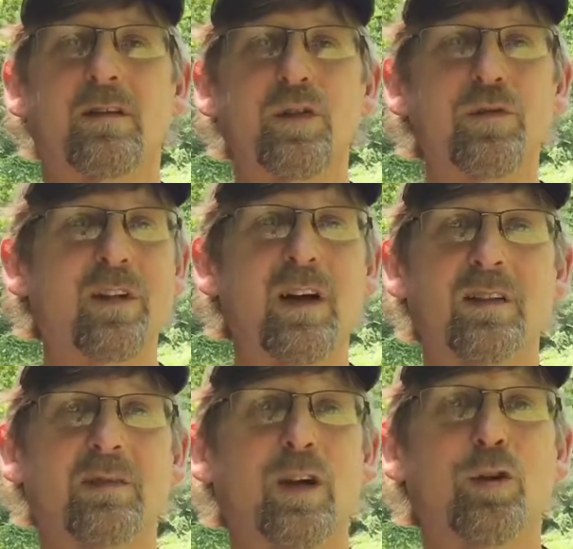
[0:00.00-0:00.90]
you've
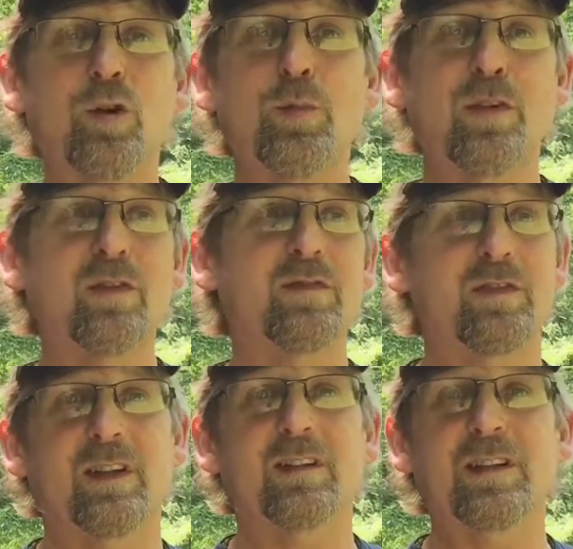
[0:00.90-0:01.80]
got a loop
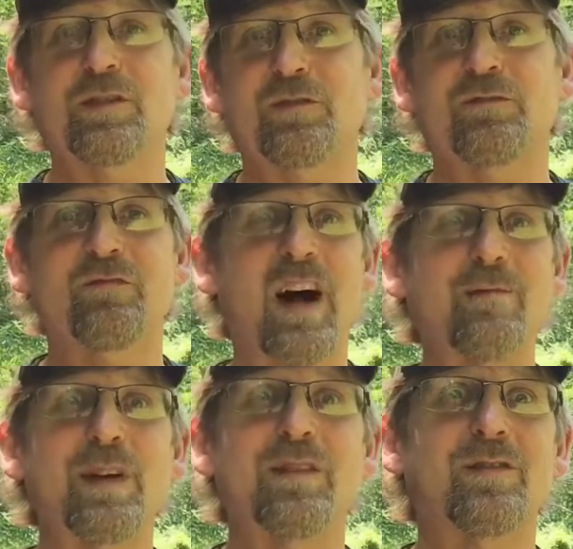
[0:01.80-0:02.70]
of at least
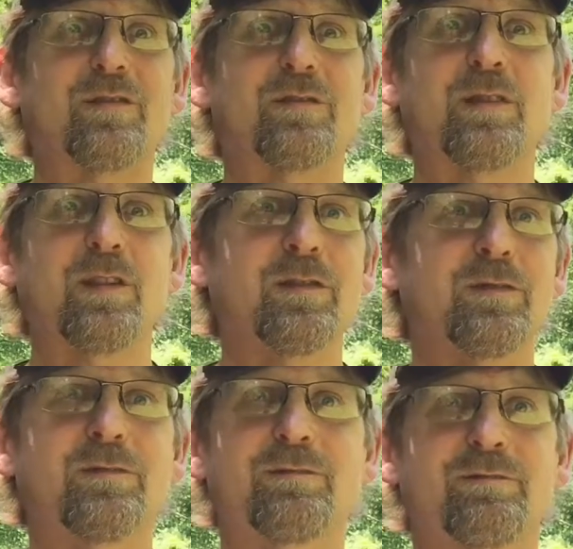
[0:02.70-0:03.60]
5 minutes
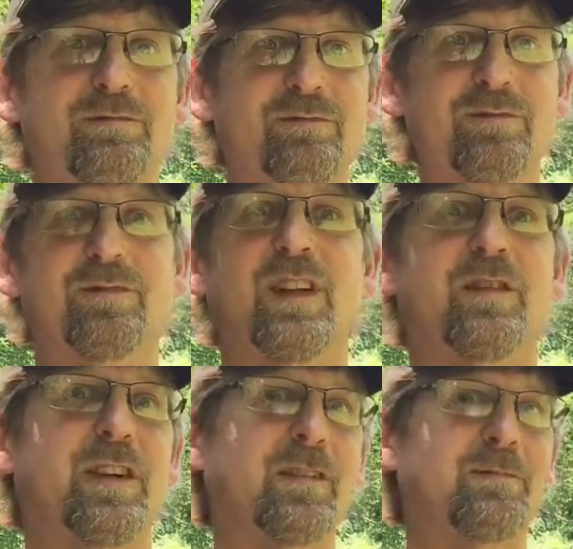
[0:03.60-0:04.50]
of
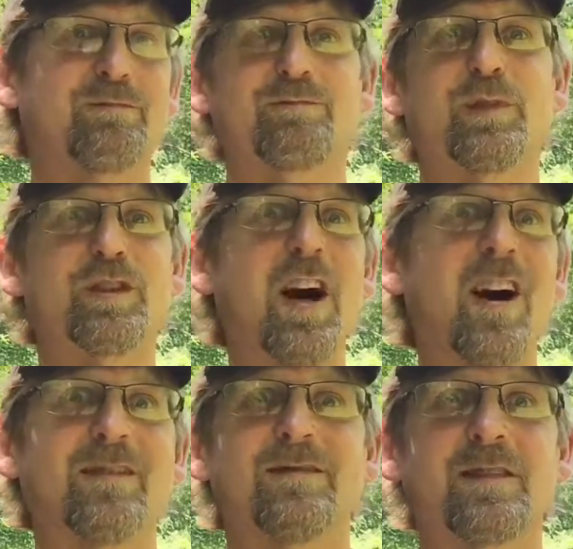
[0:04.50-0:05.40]
your
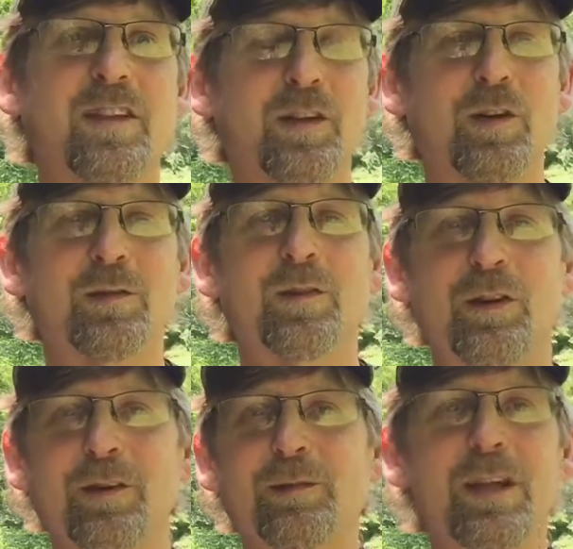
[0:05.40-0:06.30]
shot, you know,
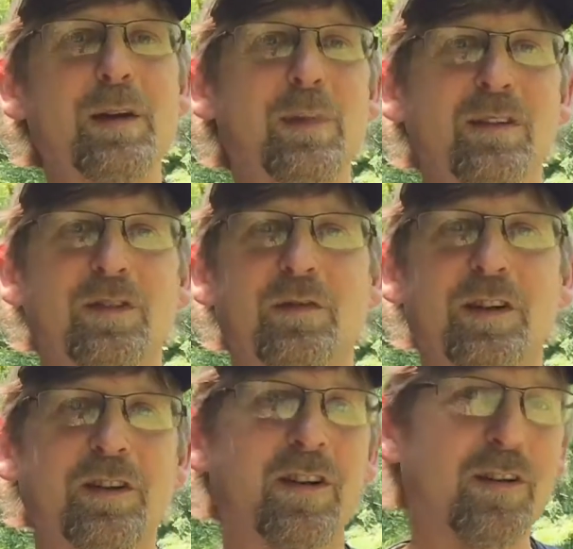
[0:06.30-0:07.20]
or 10 minutes of
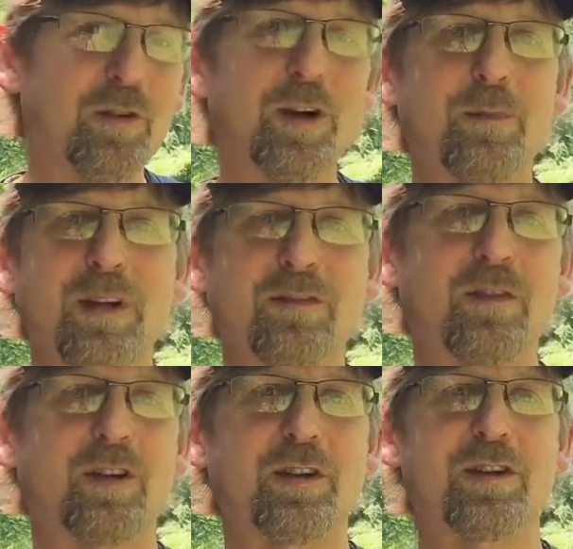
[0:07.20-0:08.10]
your shot, or 30 minutes
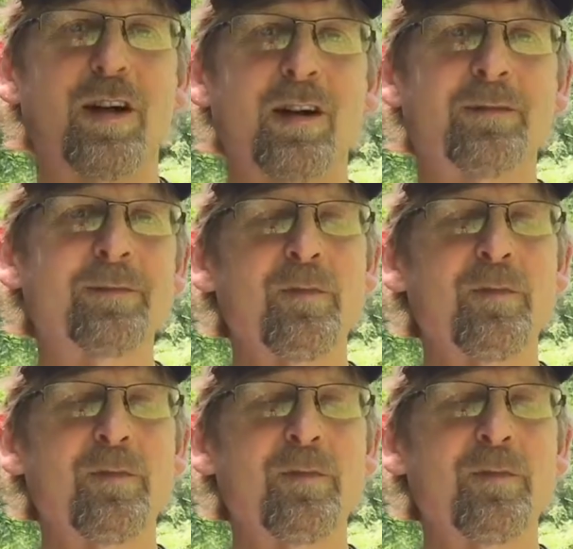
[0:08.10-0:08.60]
of your shot,